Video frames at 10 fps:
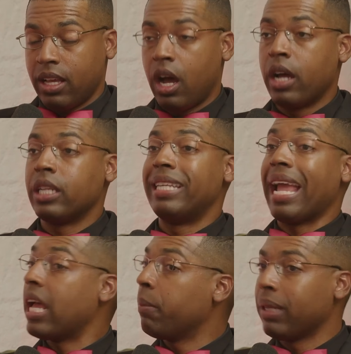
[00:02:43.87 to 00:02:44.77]
A
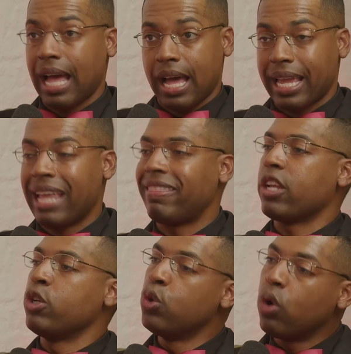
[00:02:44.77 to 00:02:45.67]
damn lie. And they
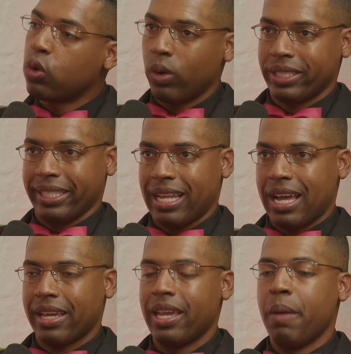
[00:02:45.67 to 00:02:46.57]
knew it was a
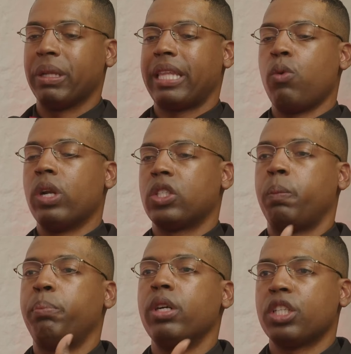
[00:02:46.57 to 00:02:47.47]
lie, but they wanted to
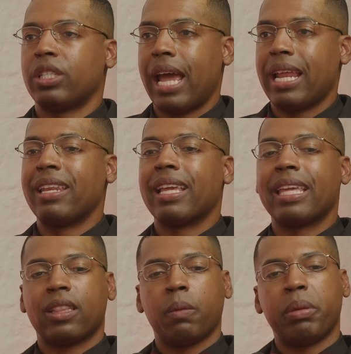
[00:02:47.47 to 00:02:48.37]
push that and then
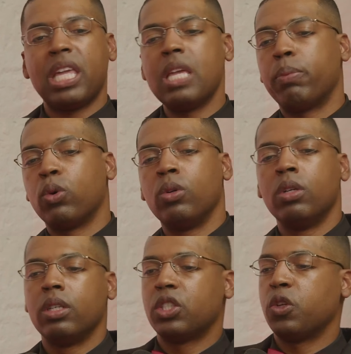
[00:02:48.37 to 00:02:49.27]
get the people
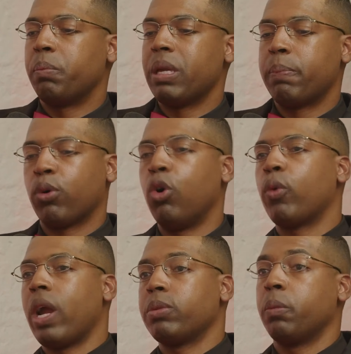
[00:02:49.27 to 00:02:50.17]
to be
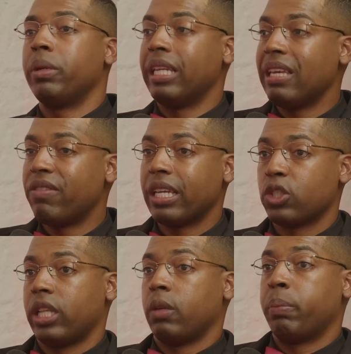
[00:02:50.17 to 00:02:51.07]
programmed to believing it
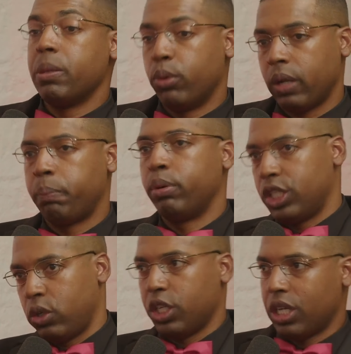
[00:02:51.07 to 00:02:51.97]
so that the people can
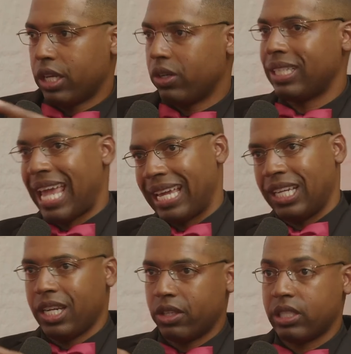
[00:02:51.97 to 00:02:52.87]
push it on each other, attack
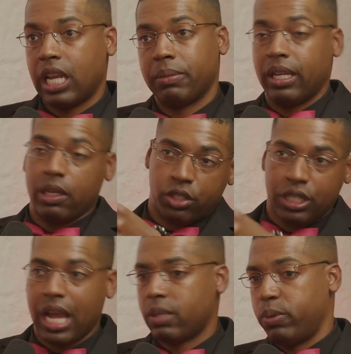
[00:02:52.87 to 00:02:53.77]
each other. Same thing they do with
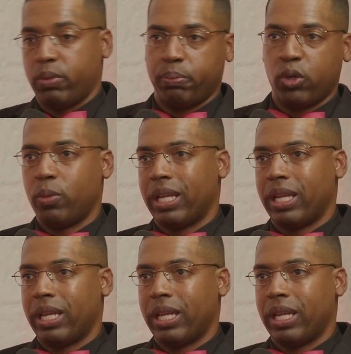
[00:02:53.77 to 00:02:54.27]
shots, boom, boom, boom.